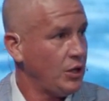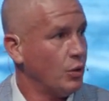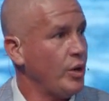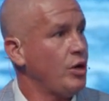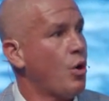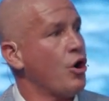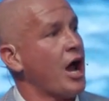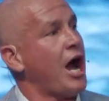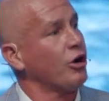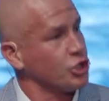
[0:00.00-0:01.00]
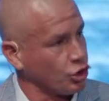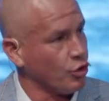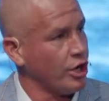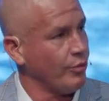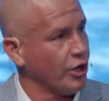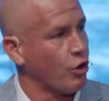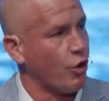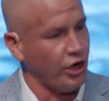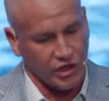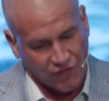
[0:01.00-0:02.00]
We want our story recorded in the